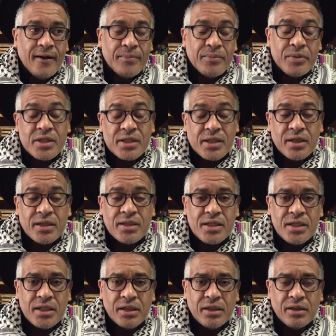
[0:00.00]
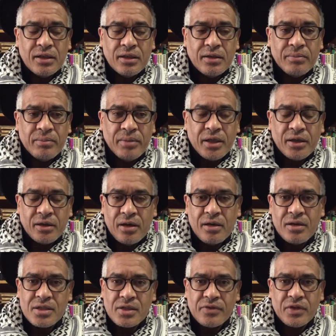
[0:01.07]
precisely
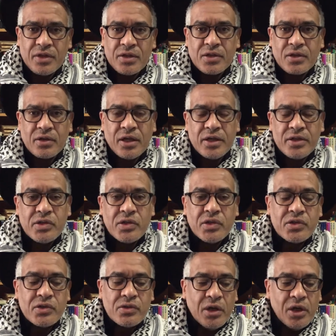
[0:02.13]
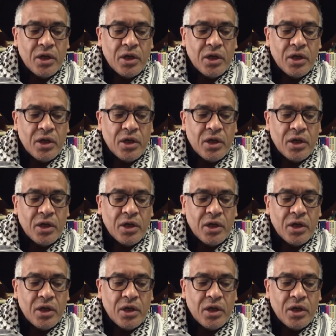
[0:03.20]
because of this crisis.